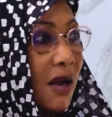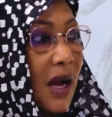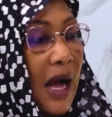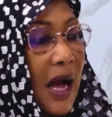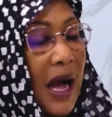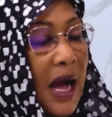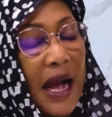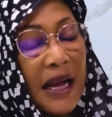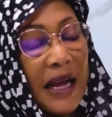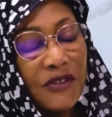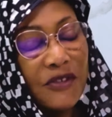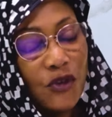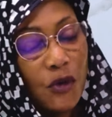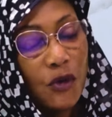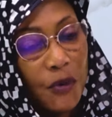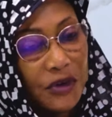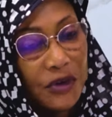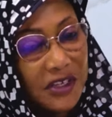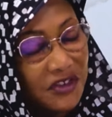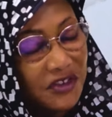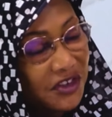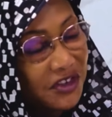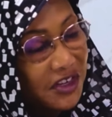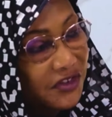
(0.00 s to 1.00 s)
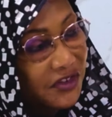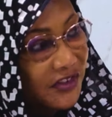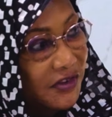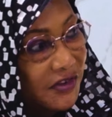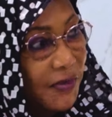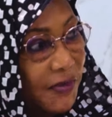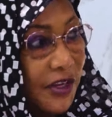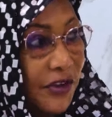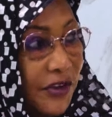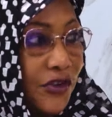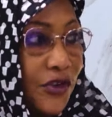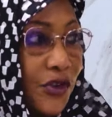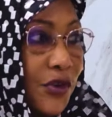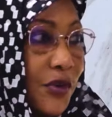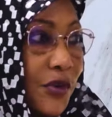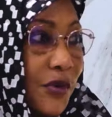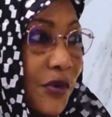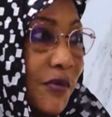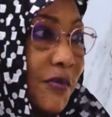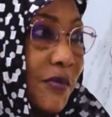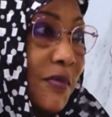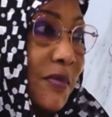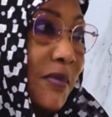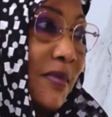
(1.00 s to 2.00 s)
I supported Osibanjo
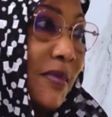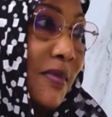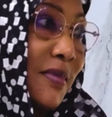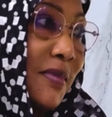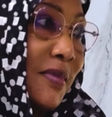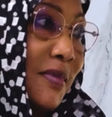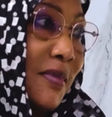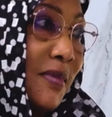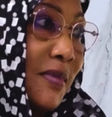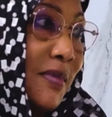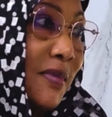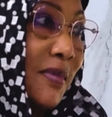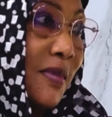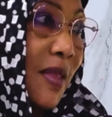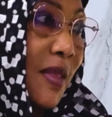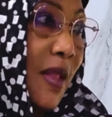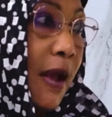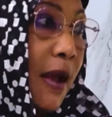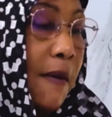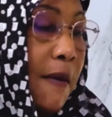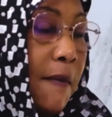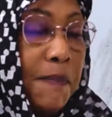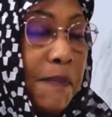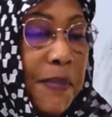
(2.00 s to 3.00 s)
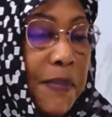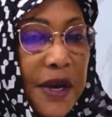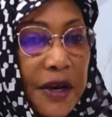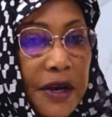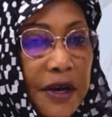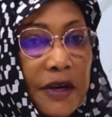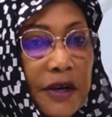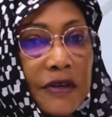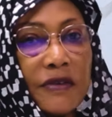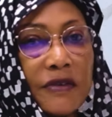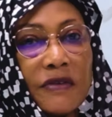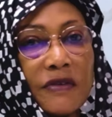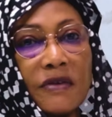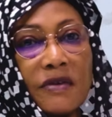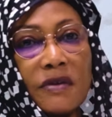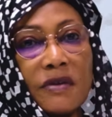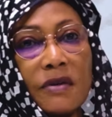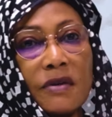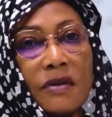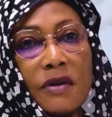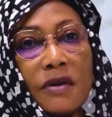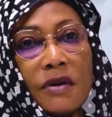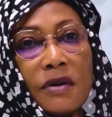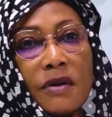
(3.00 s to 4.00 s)
because
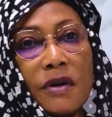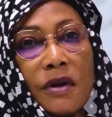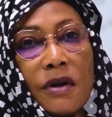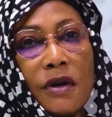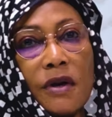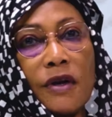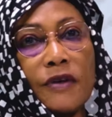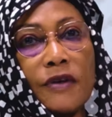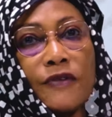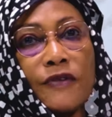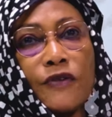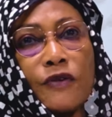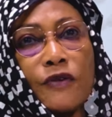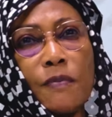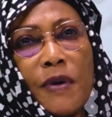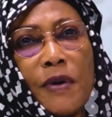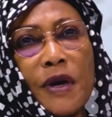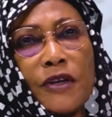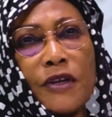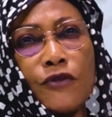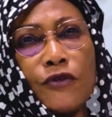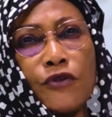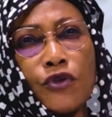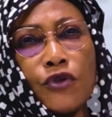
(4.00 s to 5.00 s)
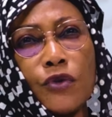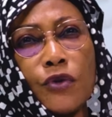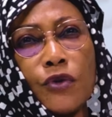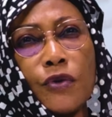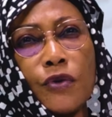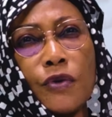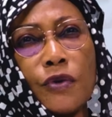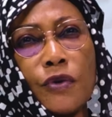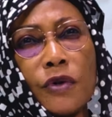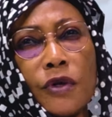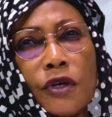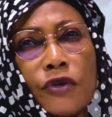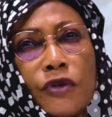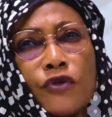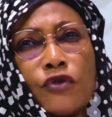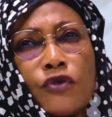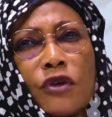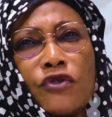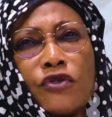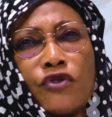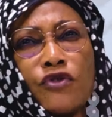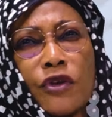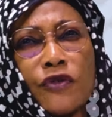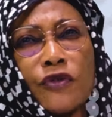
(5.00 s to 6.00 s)
Osibanjo is
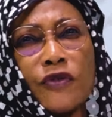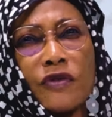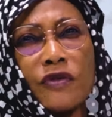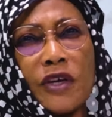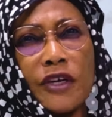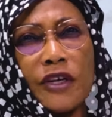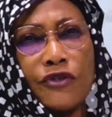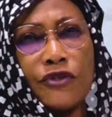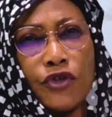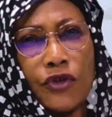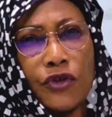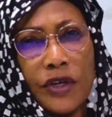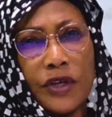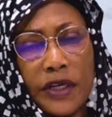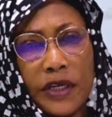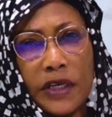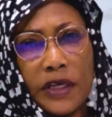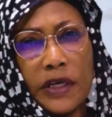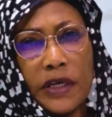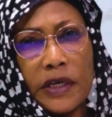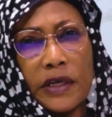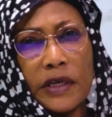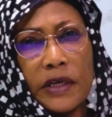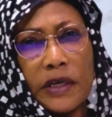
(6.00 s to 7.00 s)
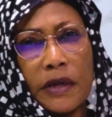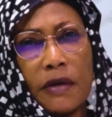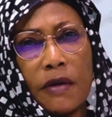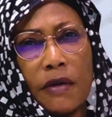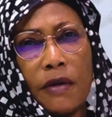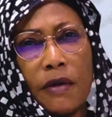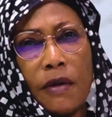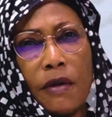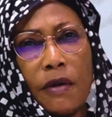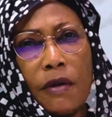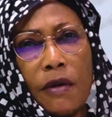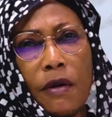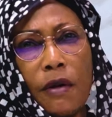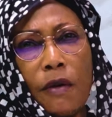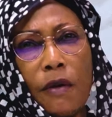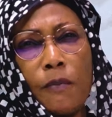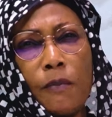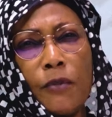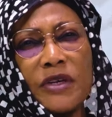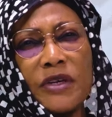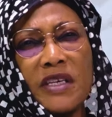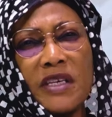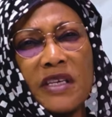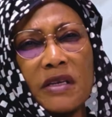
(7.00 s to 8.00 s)
not just educated,
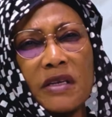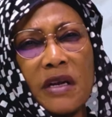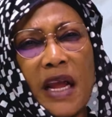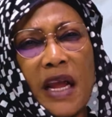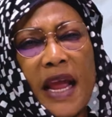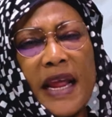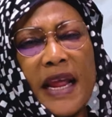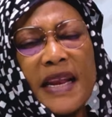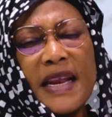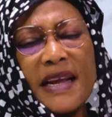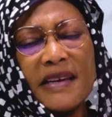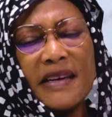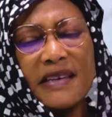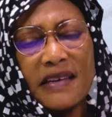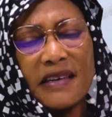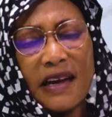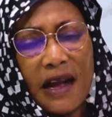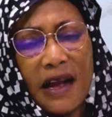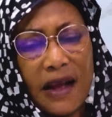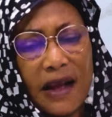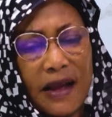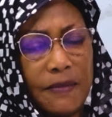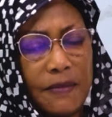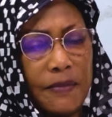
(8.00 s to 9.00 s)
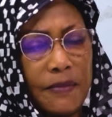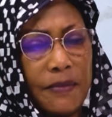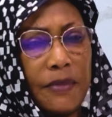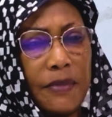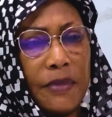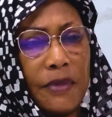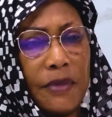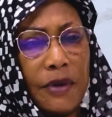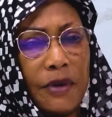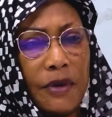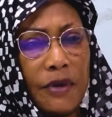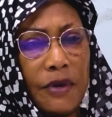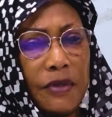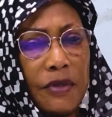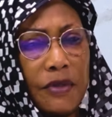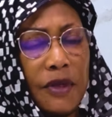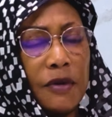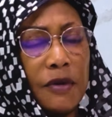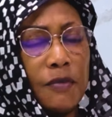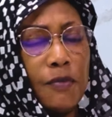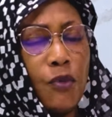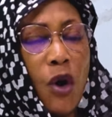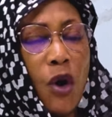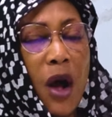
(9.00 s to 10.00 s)
but any time
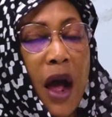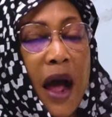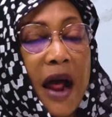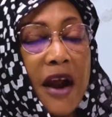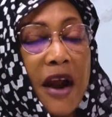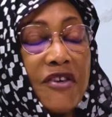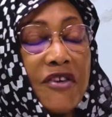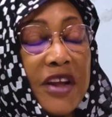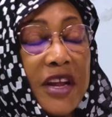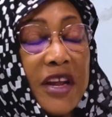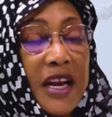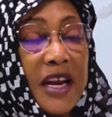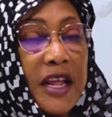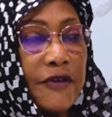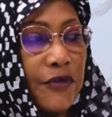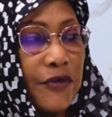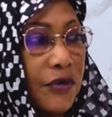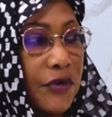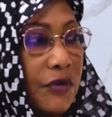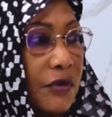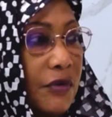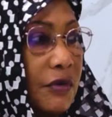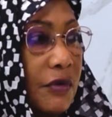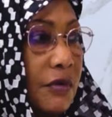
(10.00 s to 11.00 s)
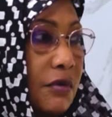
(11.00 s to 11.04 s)
that Buhari leaves